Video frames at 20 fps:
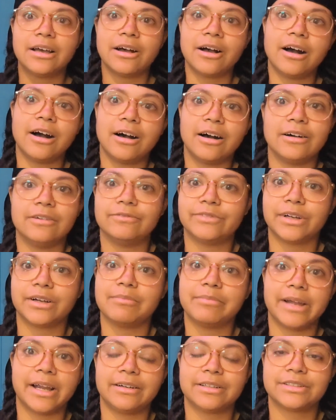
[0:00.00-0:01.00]
of the
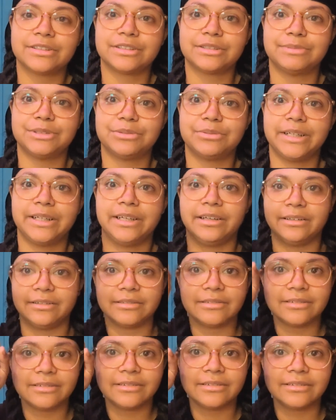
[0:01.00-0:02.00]
comparisons
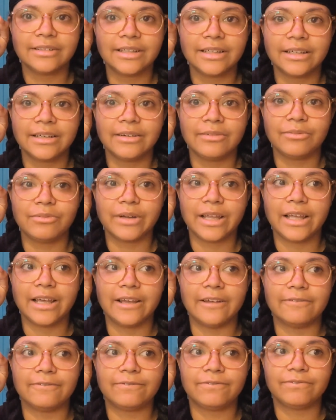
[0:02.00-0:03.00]
between
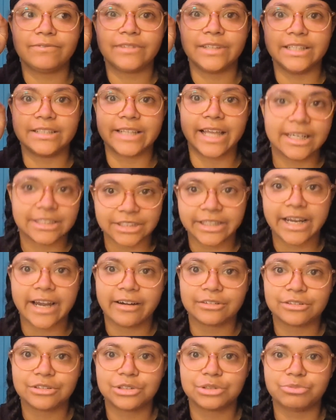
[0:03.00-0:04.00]
if these Asian
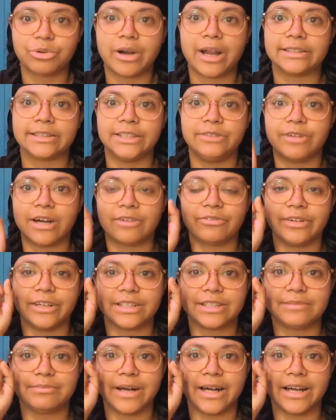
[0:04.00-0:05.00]
characters were actually
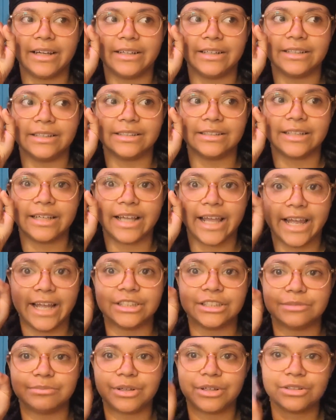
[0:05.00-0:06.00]
referenced by a
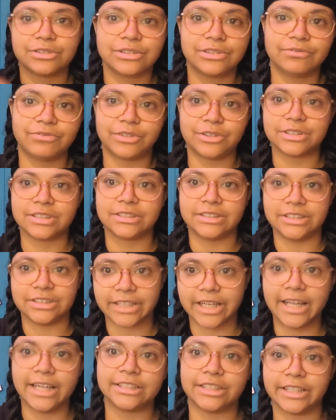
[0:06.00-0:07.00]
Asian person versus these
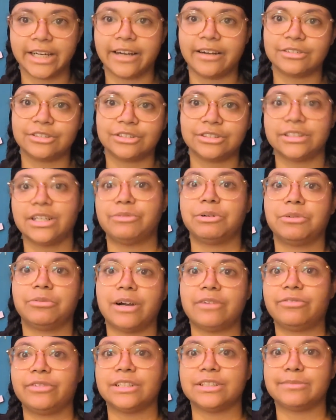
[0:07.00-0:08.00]
Asian characters that were
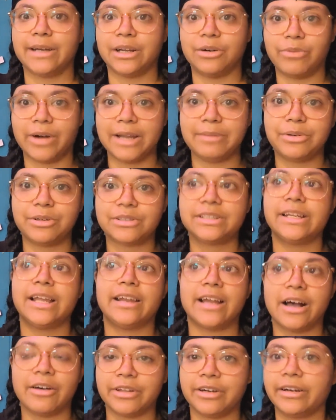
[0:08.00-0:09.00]
referenced by a white person,
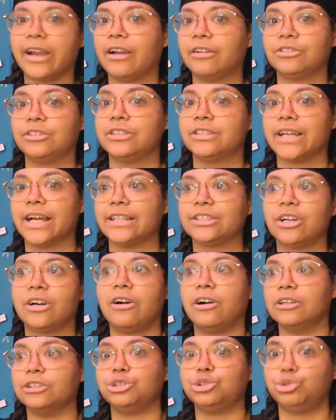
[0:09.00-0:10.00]
and how their character designs
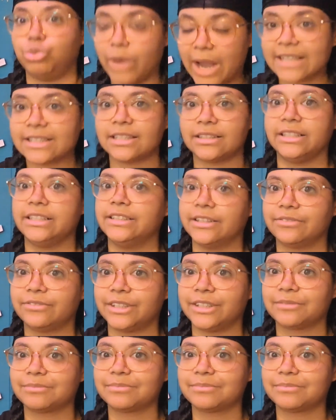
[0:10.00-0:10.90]
are drastically different.